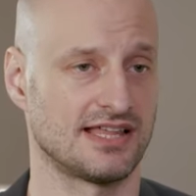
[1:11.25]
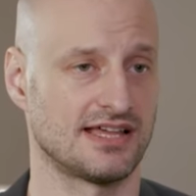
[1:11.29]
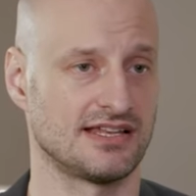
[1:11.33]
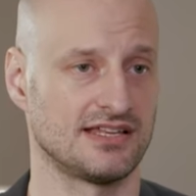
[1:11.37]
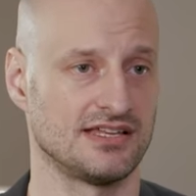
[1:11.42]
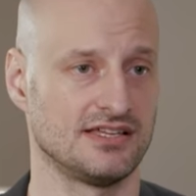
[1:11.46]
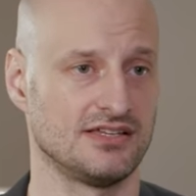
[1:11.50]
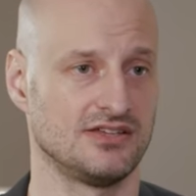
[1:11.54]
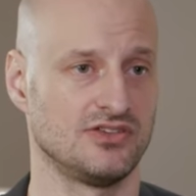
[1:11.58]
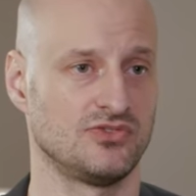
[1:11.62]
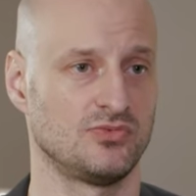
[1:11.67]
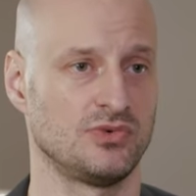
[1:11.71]
That
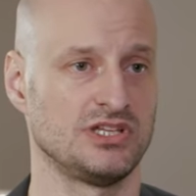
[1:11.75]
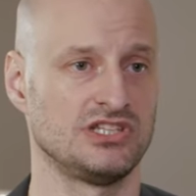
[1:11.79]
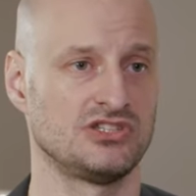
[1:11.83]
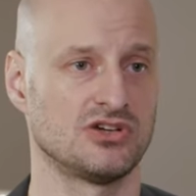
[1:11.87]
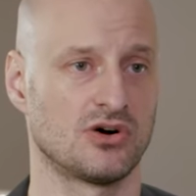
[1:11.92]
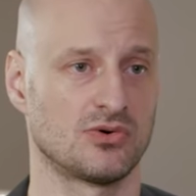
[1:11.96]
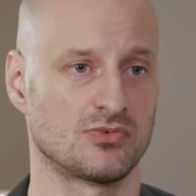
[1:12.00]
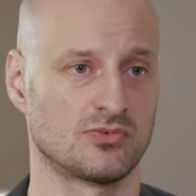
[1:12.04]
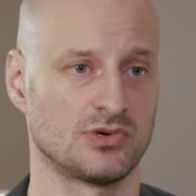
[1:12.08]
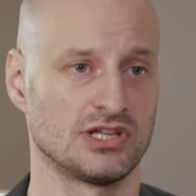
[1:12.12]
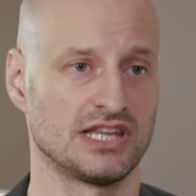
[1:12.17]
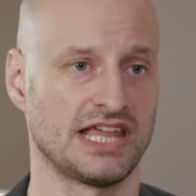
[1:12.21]
is, we
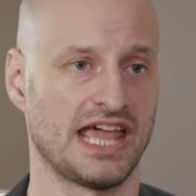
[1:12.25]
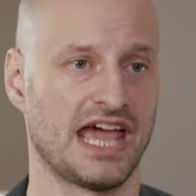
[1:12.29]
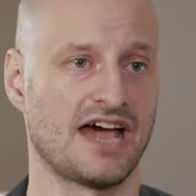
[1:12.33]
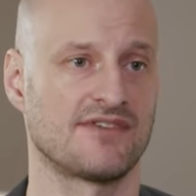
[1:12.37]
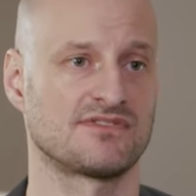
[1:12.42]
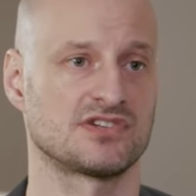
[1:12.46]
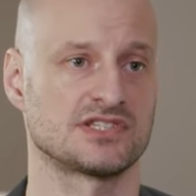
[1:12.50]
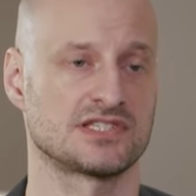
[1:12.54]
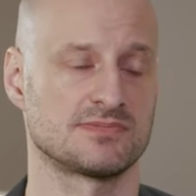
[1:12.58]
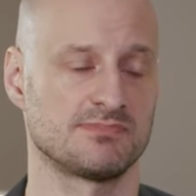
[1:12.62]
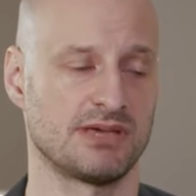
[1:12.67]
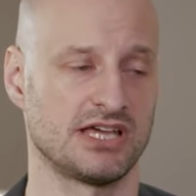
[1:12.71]
don't really
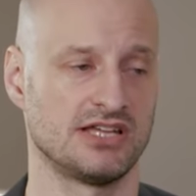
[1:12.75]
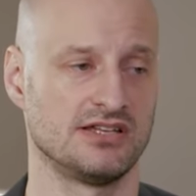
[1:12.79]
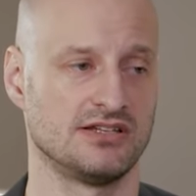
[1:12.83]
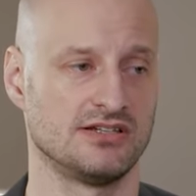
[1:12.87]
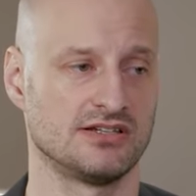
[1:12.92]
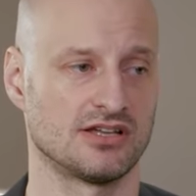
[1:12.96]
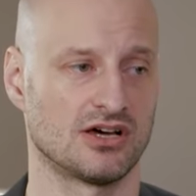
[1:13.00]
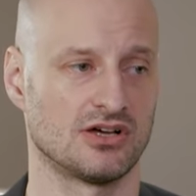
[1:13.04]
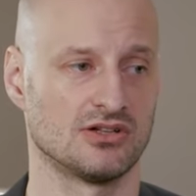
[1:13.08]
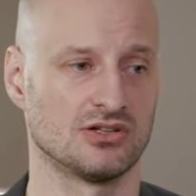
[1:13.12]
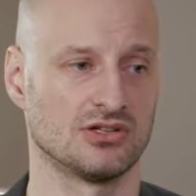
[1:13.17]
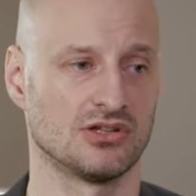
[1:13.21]
have to
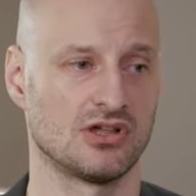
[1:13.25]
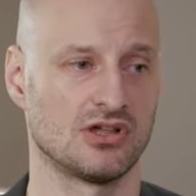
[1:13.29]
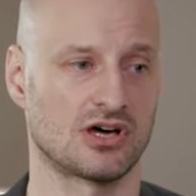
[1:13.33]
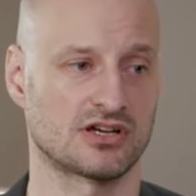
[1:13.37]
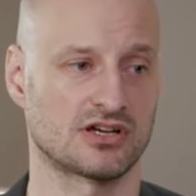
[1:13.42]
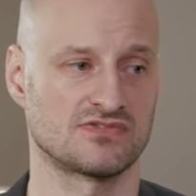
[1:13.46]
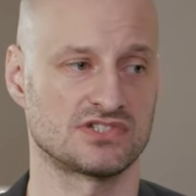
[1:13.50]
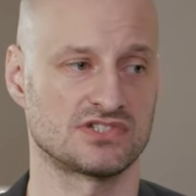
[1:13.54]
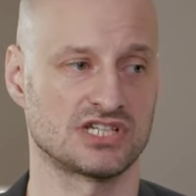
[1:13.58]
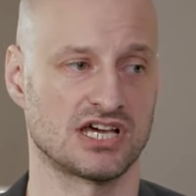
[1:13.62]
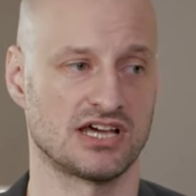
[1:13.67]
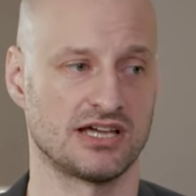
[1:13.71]
spend a
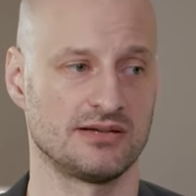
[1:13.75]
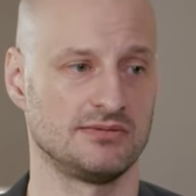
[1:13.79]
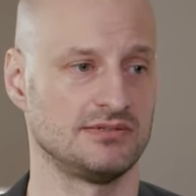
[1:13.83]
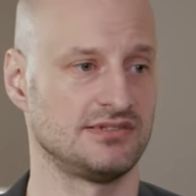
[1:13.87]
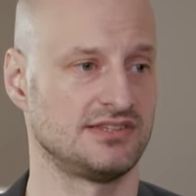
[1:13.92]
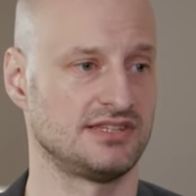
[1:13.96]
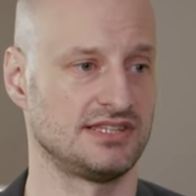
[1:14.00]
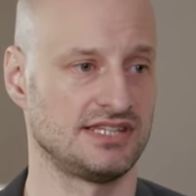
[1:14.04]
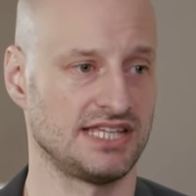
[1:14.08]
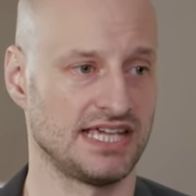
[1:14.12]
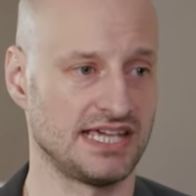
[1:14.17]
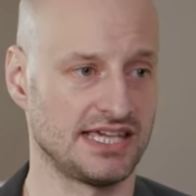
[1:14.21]
lot of time
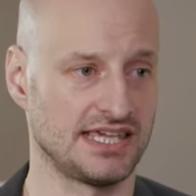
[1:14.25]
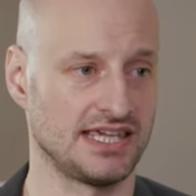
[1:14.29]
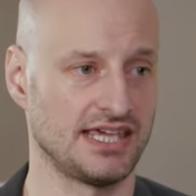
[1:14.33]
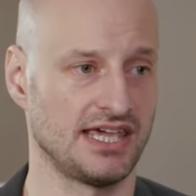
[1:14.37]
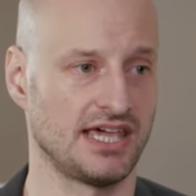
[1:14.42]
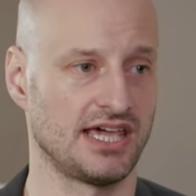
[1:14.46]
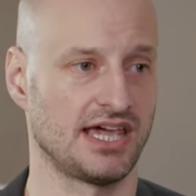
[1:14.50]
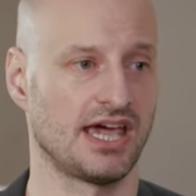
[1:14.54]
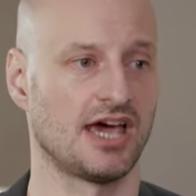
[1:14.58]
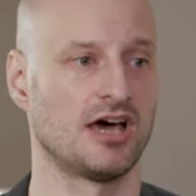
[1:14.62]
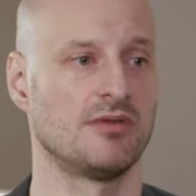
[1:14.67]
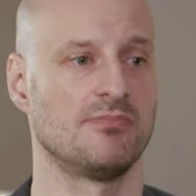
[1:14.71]

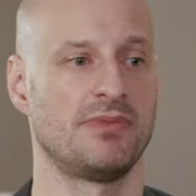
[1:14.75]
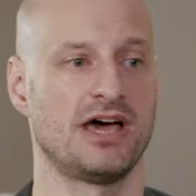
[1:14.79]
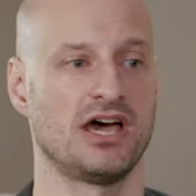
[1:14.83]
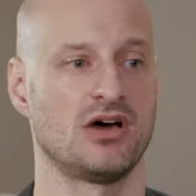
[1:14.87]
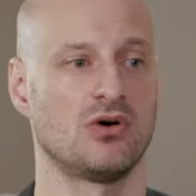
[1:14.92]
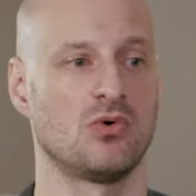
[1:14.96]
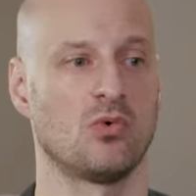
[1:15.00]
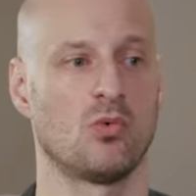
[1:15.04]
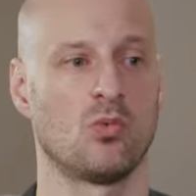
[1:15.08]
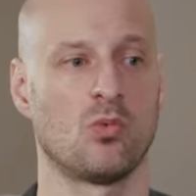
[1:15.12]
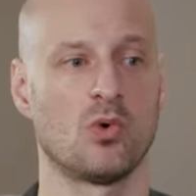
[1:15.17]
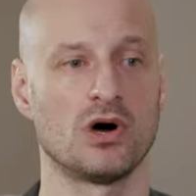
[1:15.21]
thinking
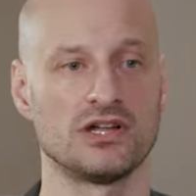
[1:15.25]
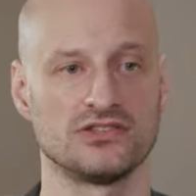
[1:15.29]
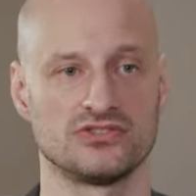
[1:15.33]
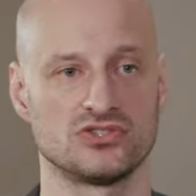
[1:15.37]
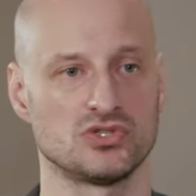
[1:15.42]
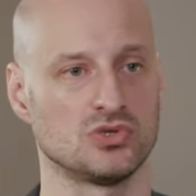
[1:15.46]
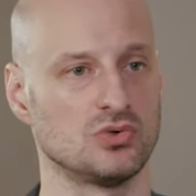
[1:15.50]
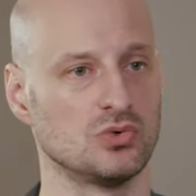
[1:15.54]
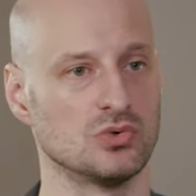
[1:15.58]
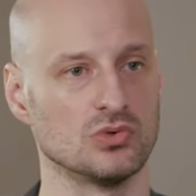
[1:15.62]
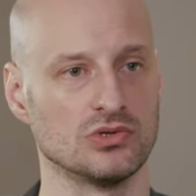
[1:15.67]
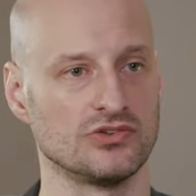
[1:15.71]
about what
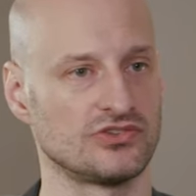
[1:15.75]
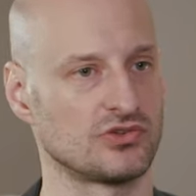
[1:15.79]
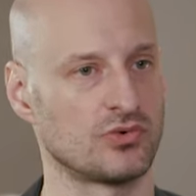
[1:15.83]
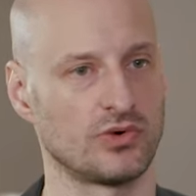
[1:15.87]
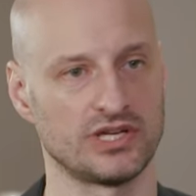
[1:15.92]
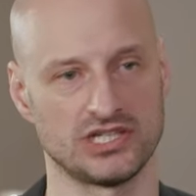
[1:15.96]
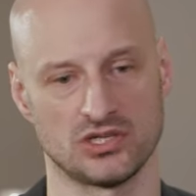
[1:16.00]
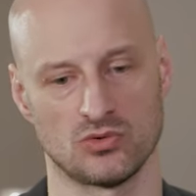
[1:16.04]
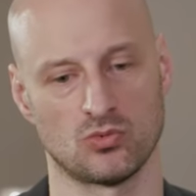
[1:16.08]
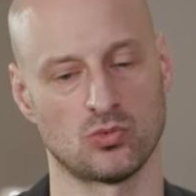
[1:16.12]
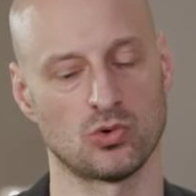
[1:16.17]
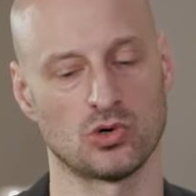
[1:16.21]
tool is
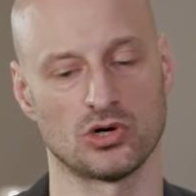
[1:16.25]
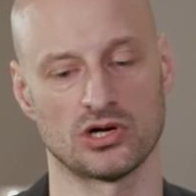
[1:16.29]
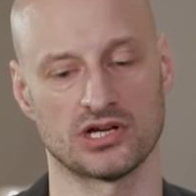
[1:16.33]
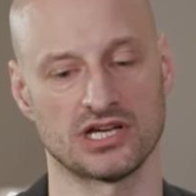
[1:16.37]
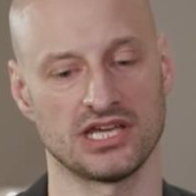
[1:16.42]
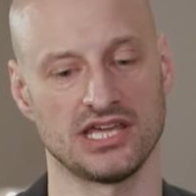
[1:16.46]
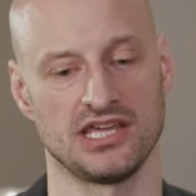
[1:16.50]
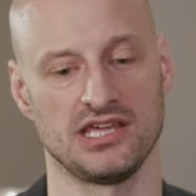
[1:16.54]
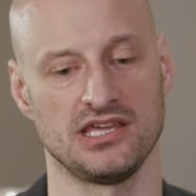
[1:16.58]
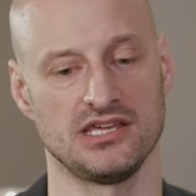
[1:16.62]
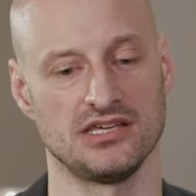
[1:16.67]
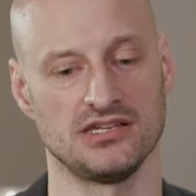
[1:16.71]
going to
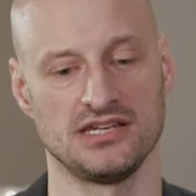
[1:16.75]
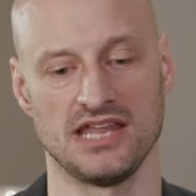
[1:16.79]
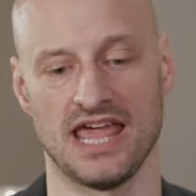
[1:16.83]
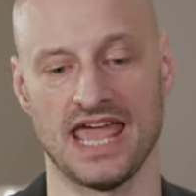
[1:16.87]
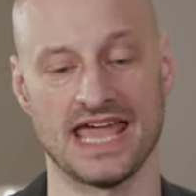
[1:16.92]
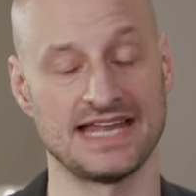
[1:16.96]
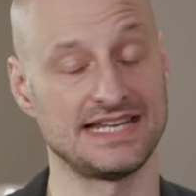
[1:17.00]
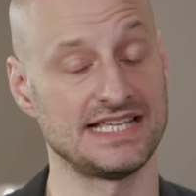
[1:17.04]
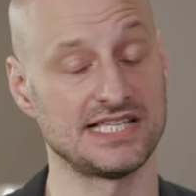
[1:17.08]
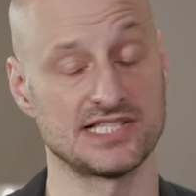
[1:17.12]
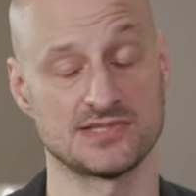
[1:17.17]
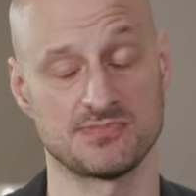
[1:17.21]
work in
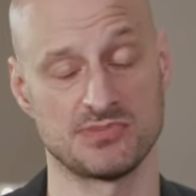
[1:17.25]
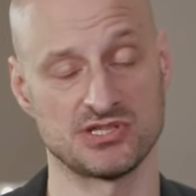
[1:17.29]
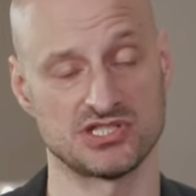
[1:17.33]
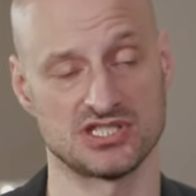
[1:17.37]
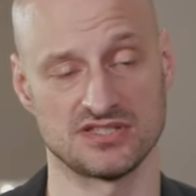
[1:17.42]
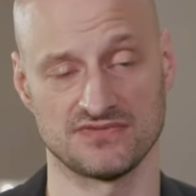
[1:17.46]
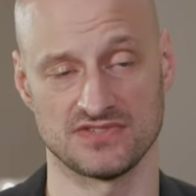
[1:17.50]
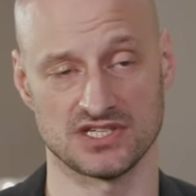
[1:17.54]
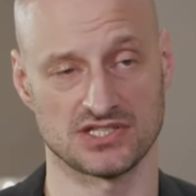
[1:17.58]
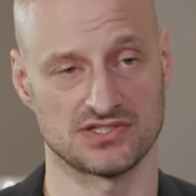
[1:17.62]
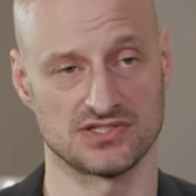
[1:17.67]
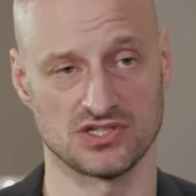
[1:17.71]
any
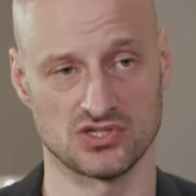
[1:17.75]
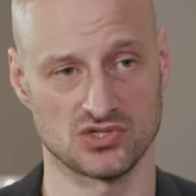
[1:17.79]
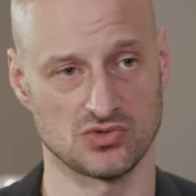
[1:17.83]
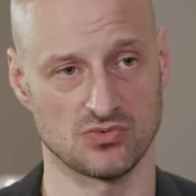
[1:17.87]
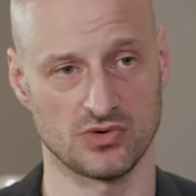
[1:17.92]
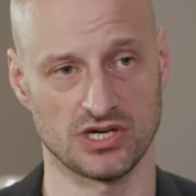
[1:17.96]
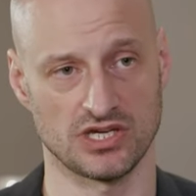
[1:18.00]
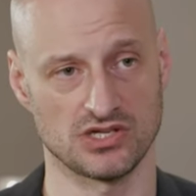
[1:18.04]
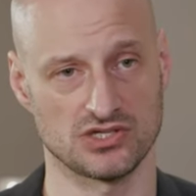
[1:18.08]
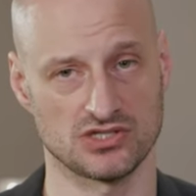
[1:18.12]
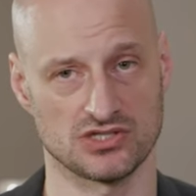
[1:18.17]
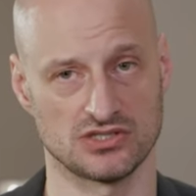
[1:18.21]
specific
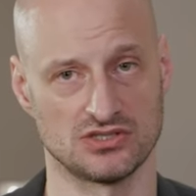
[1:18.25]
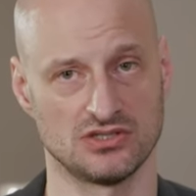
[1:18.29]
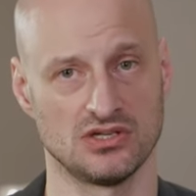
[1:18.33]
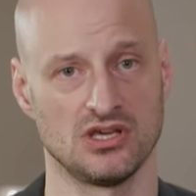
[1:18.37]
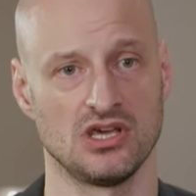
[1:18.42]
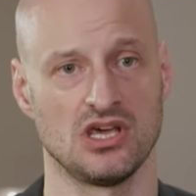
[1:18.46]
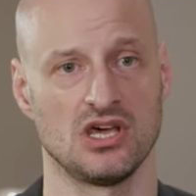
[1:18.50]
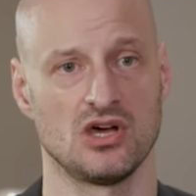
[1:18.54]
situation.